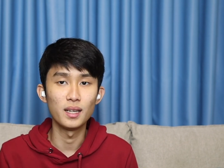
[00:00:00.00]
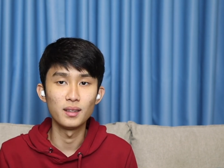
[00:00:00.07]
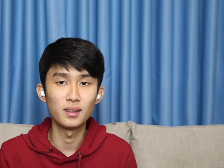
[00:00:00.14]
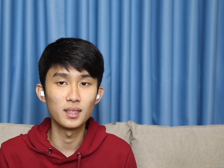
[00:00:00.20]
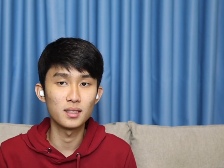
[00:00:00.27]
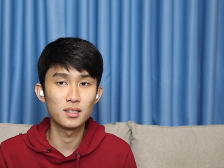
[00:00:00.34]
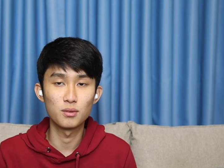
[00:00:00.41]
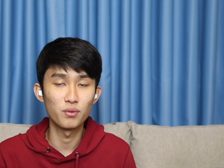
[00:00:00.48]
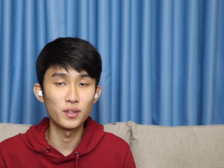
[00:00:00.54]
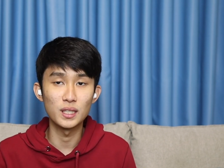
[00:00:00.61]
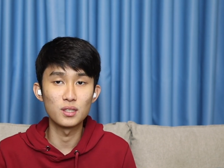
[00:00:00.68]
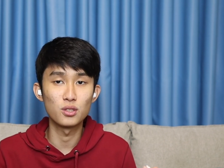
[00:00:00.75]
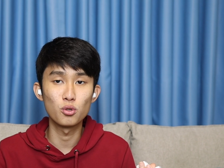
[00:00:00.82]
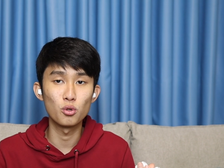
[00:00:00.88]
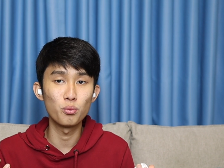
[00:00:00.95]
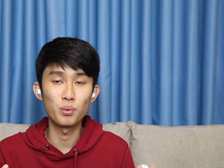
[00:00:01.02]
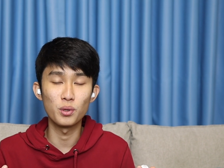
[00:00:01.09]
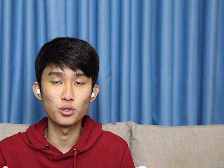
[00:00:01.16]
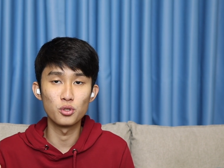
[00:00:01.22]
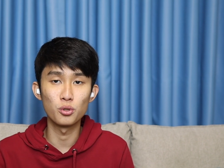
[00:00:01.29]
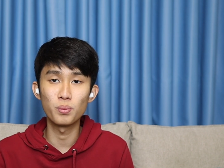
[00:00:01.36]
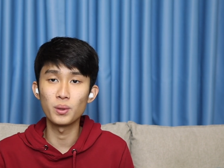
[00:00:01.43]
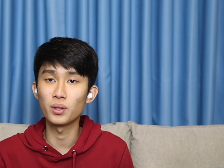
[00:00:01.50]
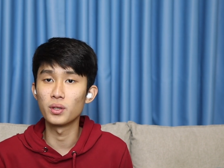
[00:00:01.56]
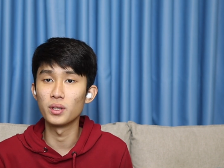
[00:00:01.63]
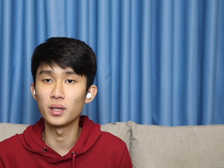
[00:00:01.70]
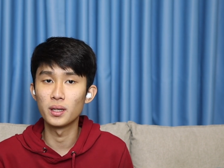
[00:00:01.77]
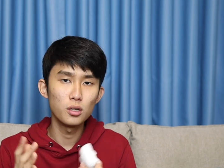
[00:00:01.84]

This fits super good.